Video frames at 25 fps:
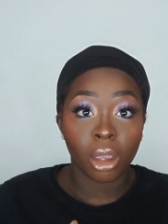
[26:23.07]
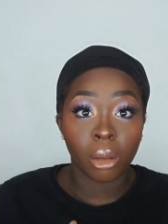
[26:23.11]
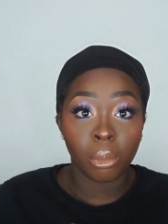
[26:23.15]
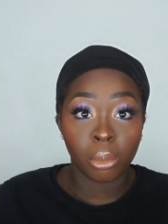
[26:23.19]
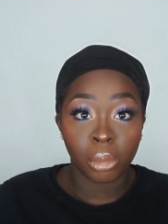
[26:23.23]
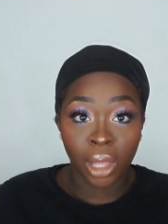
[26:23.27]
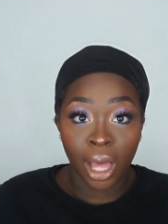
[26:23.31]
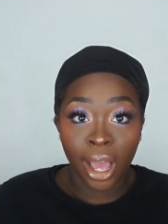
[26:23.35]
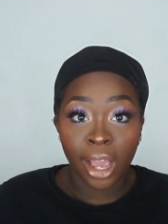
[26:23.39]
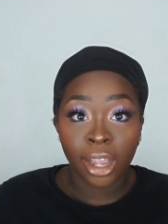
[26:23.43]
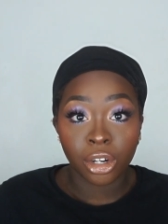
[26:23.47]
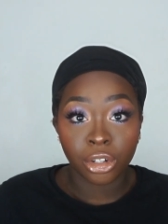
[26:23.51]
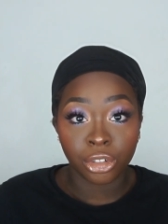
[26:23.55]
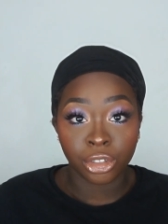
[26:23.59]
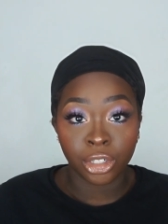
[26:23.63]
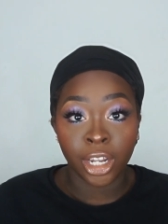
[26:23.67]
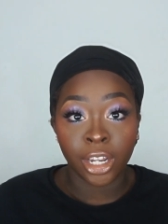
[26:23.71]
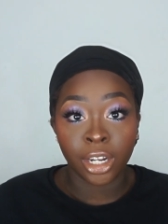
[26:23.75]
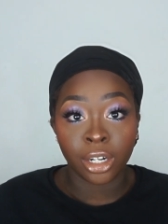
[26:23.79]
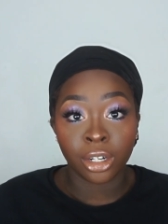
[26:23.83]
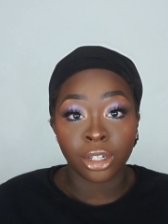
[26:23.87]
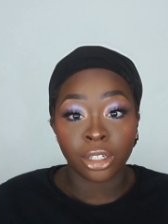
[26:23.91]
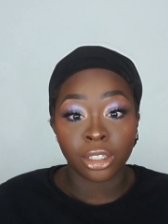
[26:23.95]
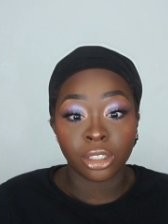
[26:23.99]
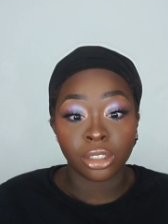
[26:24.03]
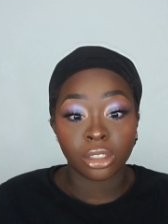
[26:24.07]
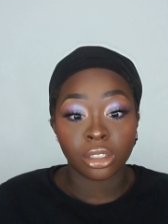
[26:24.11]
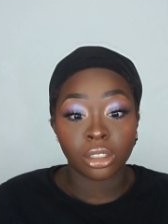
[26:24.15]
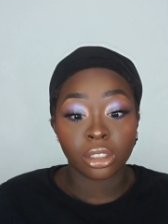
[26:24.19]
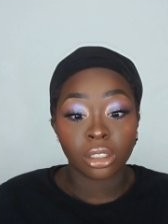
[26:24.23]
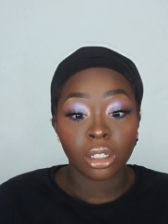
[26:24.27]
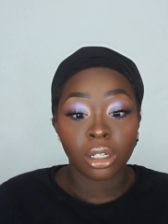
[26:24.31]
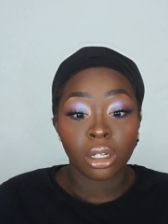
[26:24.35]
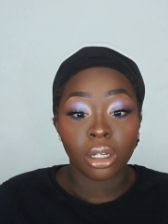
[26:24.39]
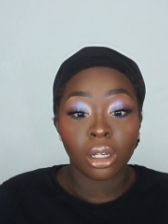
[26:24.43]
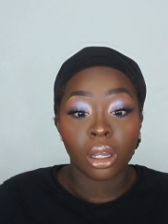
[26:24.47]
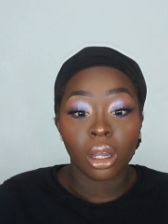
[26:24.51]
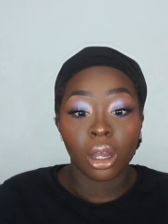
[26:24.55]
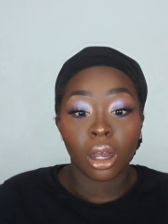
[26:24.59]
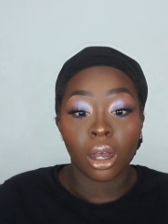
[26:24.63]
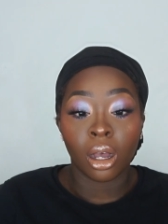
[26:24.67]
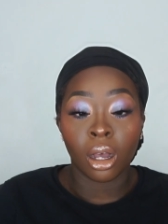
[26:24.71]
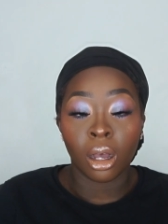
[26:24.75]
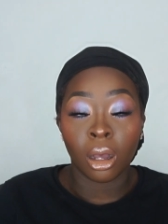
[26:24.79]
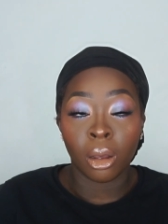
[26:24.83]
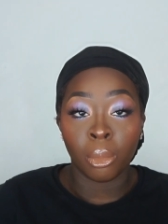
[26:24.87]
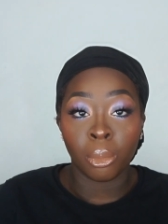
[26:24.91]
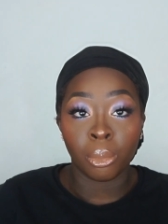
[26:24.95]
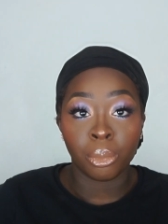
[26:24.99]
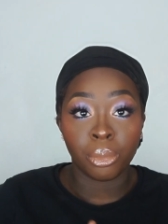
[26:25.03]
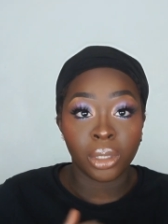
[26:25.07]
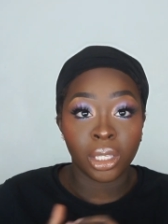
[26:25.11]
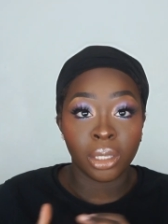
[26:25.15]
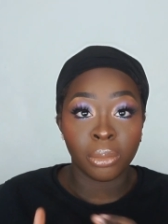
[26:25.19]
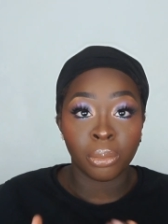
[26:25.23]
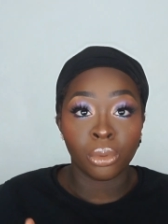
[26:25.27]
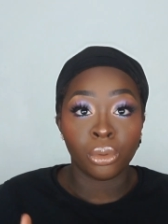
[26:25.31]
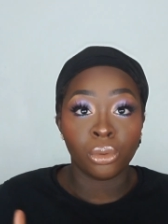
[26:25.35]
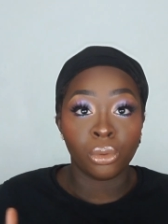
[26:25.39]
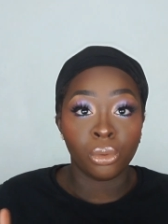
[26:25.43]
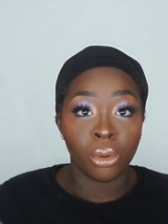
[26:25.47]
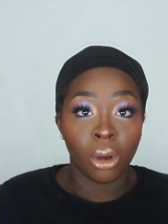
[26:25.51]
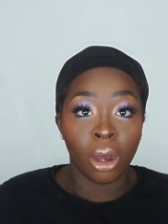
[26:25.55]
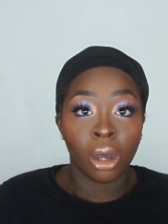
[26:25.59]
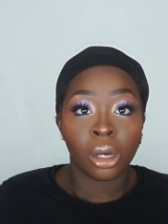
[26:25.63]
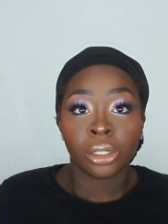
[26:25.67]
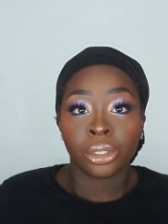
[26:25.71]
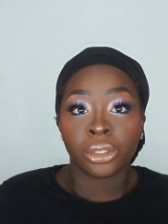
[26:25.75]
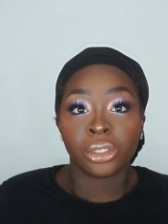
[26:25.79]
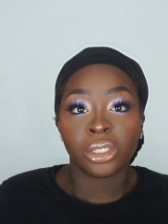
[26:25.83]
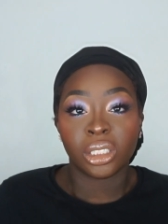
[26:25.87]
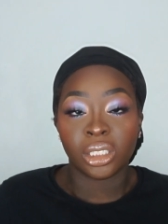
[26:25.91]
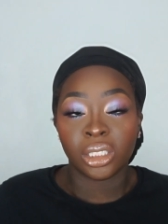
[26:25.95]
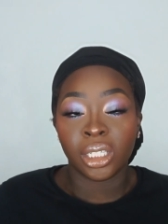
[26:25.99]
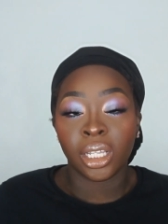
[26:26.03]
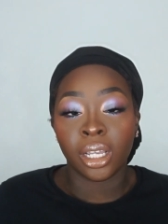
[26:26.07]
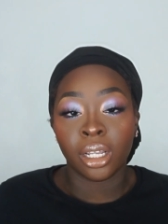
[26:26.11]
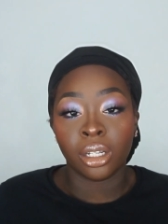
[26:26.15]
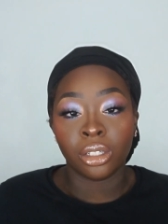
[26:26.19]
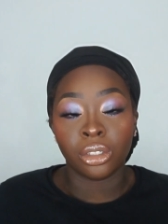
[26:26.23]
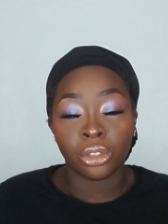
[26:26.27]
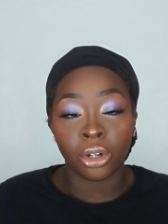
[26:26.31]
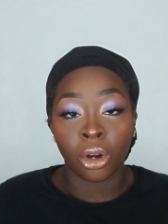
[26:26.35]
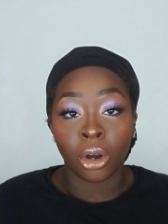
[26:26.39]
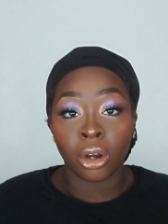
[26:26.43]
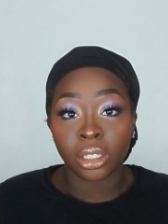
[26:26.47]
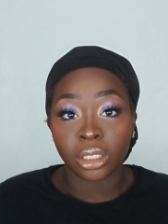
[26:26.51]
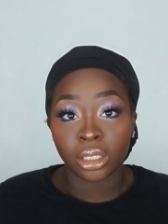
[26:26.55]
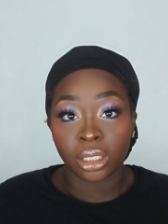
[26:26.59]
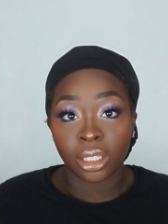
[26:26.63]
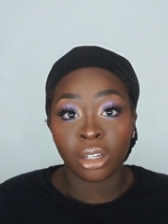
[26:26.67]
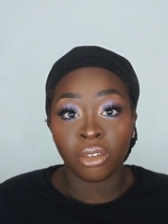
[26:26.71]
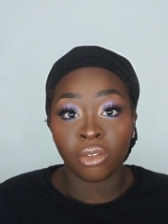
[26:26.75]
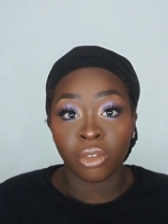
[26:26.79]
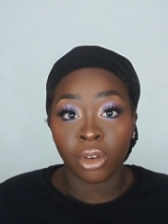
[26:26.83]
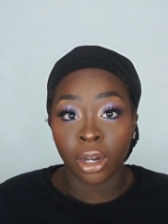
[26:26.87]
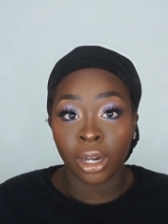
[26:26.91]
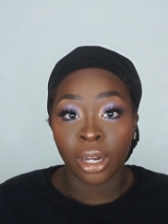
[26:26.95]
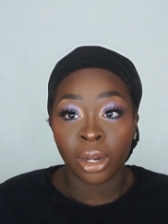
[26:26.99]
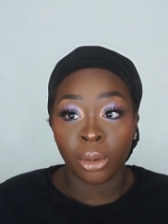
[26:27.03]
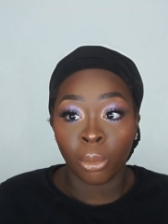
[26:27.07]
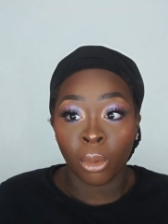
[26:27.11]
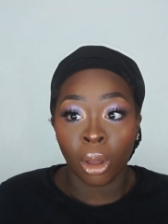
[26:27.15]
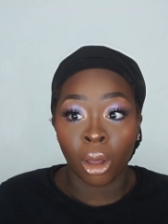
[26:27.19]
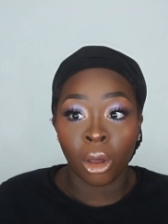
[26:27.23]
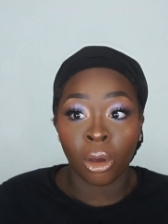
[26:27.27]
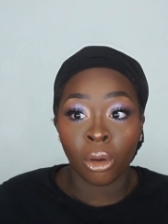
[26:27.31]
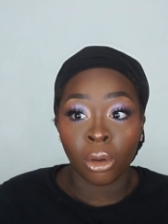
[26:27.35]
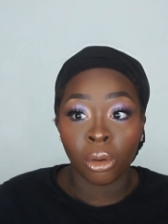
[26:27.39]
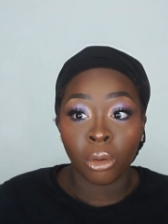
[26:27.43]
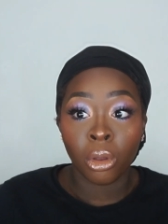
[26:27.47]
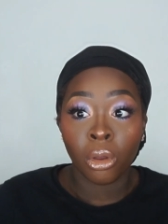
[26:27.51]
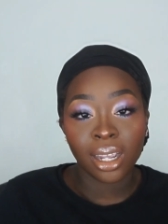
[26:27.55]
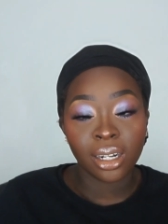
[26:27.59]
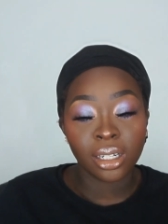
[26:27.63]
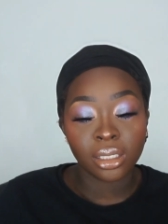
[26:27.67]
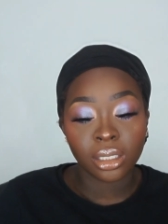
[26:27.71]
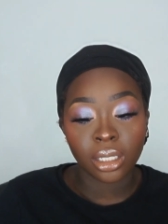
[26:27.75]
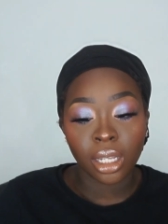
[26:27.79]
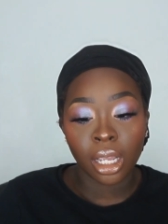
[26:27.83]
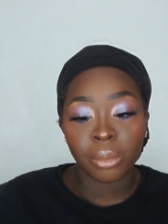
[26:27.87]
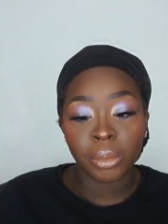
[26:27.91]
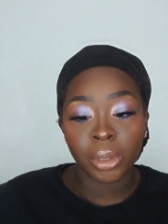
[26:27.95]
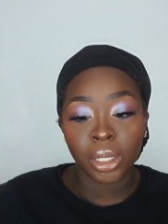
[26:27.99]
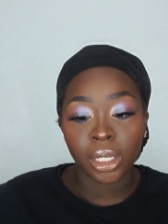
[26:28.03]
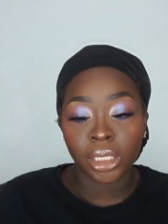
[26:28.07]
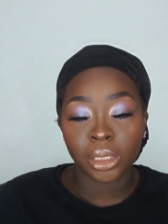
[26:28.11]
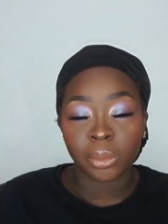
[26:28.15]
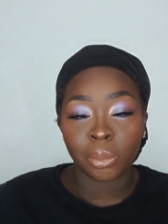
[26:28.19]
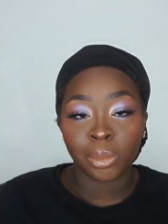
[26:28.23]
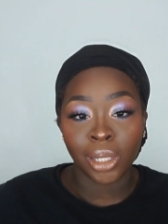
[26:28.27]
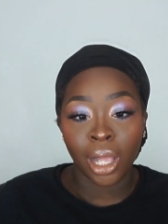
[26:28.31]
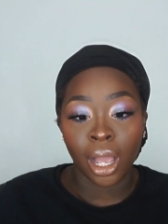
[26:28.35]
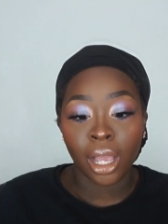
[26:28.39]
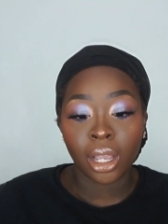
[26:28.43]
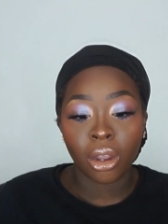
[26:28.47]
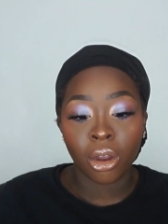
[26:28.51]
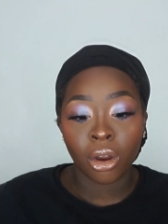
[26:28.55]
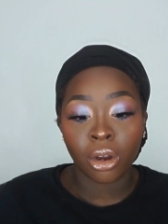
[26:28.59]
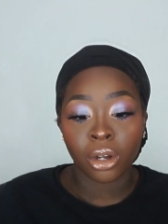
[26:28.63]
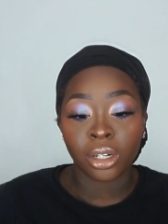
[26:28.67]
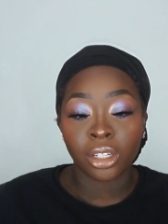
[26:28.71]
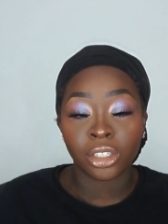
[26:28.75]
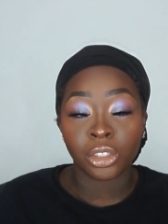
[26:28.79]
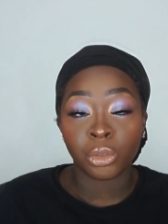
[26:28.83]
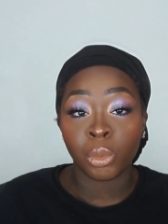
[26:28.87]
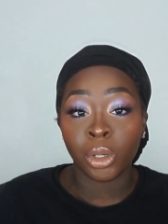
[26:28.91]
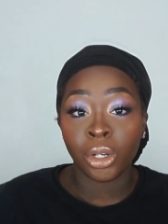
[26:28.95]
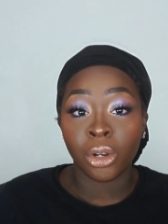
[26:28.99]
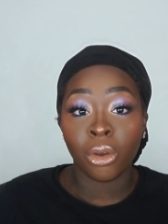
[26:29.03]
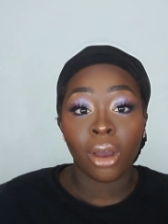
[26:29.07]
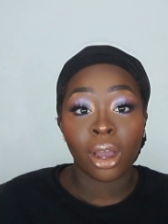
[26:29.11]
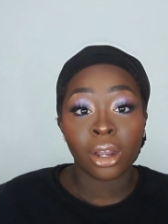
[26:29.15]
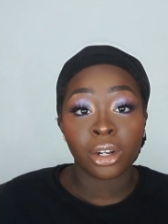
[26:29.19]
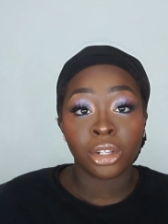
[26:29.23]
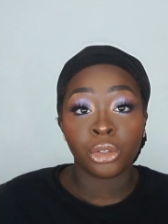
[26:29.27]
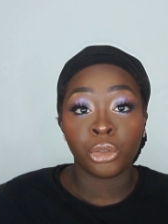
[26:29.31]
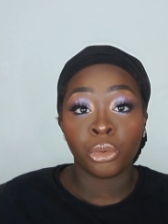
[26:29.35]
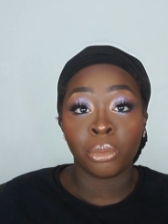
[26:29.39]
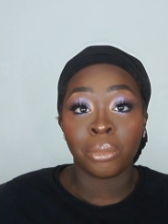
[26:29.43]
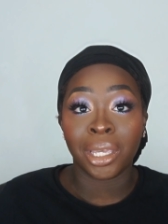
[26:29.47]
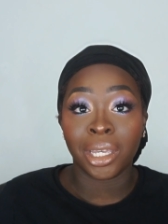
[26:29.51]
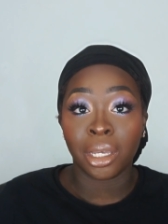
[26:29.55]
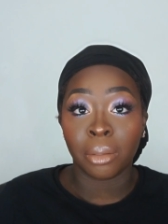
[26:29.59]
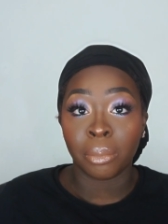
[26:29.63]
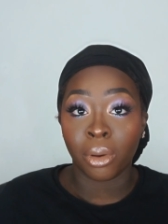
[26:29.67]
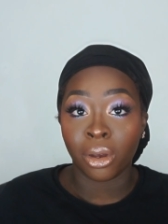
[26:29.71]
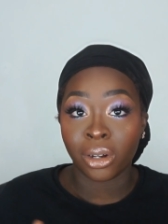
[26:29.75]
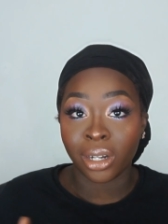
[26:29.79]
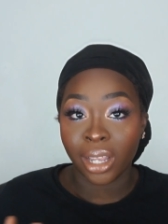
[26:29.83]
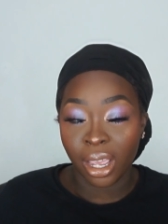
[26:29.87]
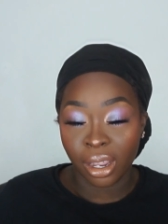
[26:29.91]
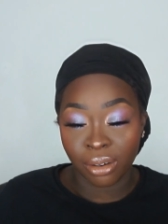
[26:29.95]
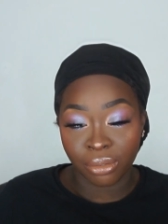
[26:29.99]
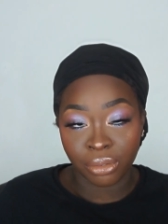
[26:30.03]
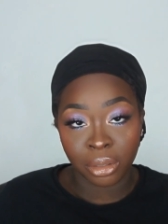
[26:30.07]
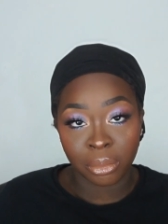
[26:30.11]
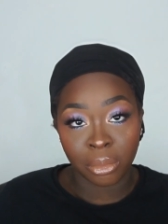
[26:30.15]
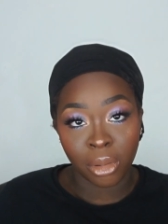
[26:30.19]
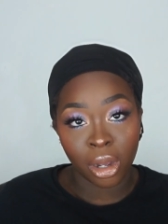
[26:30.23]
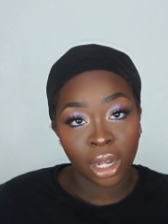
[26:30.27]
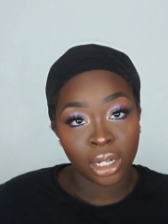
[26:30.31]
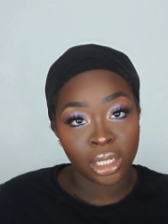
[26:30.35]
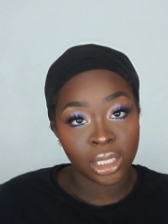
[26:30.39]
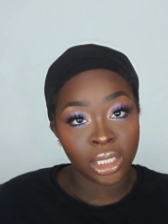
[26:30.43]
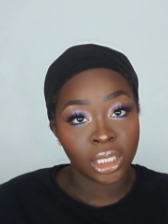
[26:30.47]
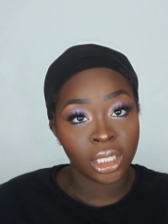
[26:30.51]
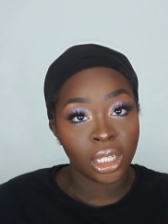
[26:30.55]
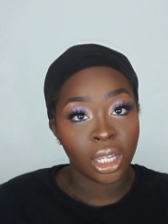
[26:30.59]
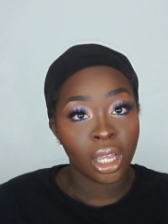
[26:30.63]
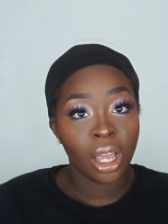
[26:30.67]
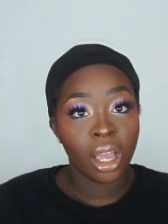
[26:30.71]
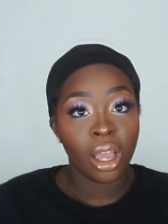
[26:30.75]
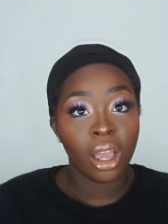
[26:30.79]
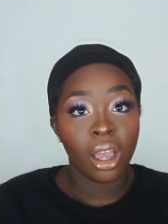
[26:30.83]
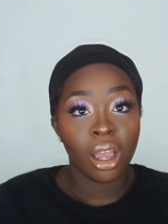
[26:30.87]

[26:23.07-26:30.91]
black creators, people who understand dark skin very well. Kind of sad because black artists, we know how to do makeup on everybody.